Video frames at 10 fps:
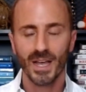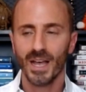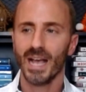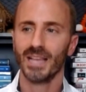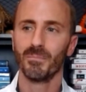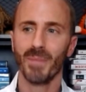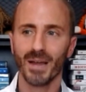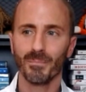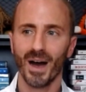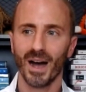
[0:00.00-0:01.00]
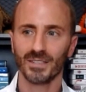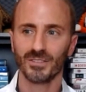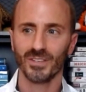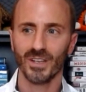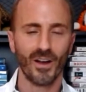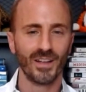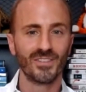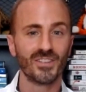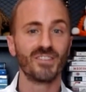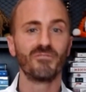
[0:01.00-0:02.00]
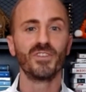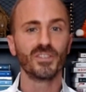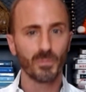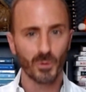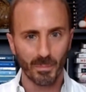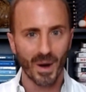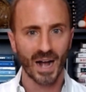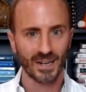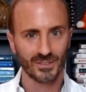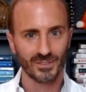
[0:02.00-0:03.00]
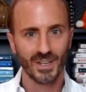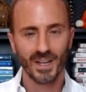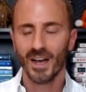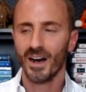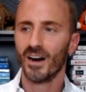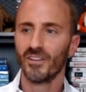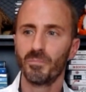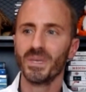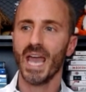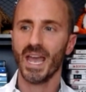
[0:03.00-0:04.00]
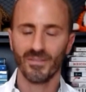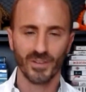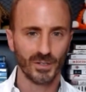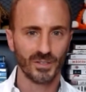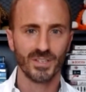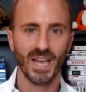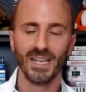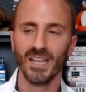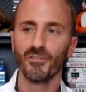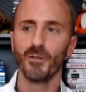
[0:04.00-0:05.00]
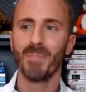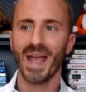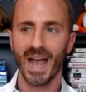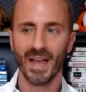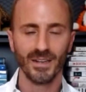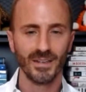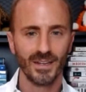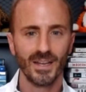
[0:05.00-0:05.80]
And the man box is this invisible box of behaviors that if a man